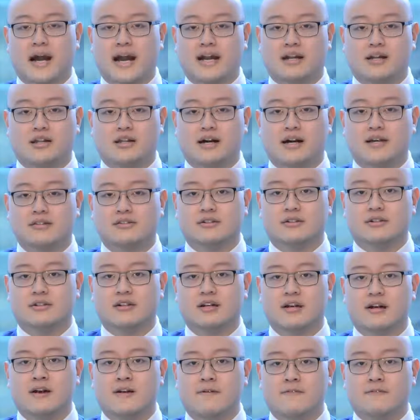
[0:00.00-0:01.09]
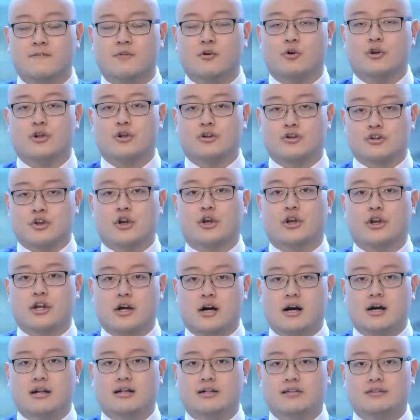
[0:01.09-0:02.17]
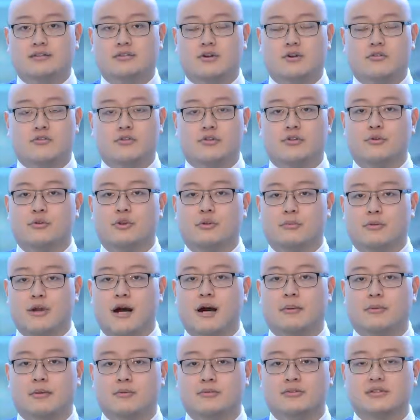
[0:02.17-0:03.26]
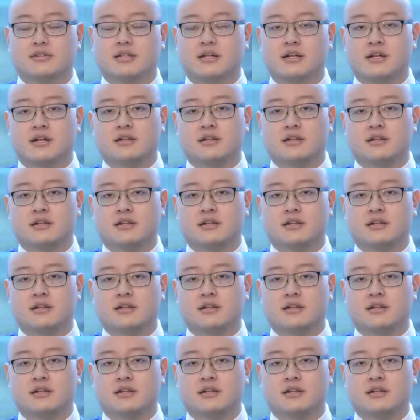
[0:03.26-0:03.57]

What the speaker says: analyzer for your target audience over through their problems.